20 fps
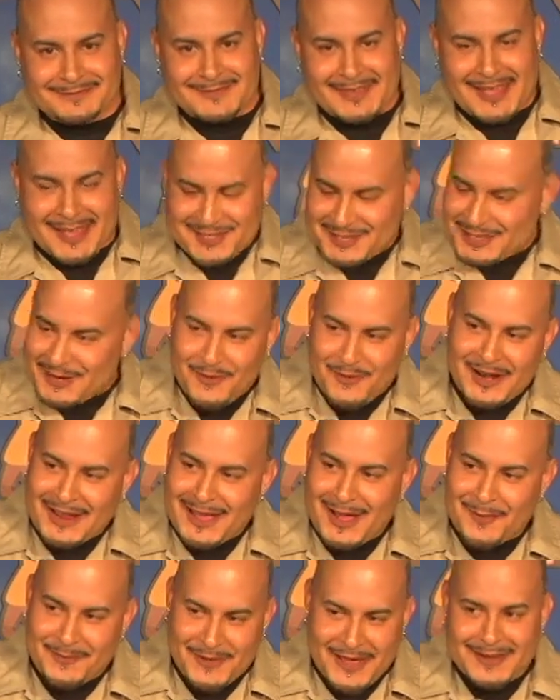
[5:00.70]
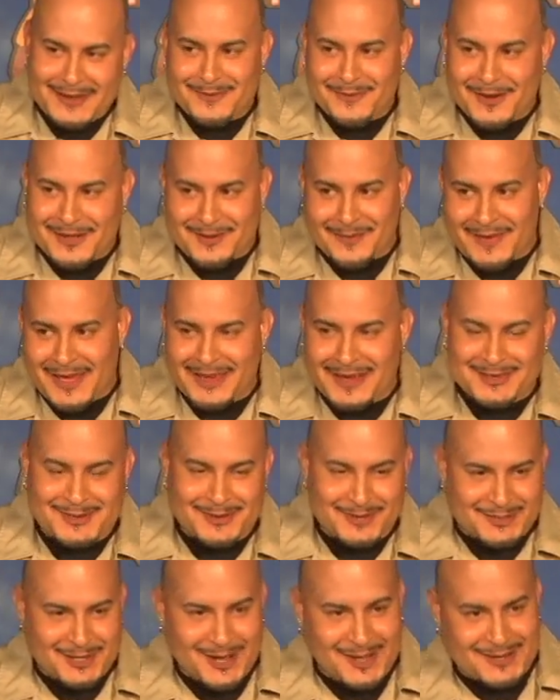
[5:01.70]
And she didn't want to help anybody, man, because she
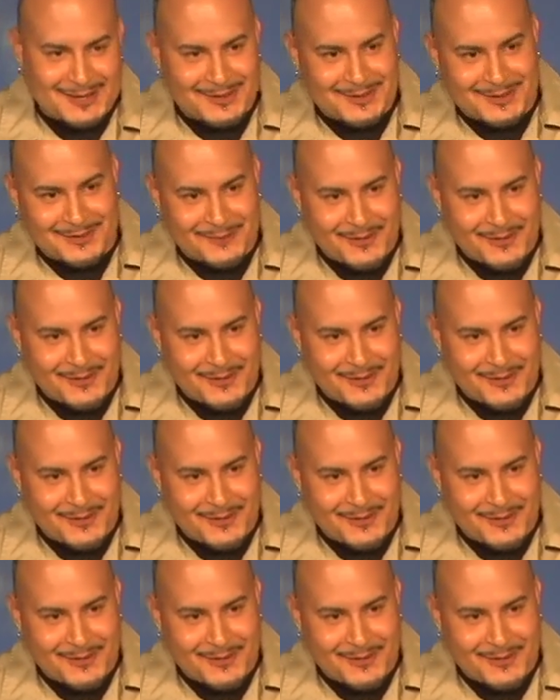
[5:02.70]
was talking on the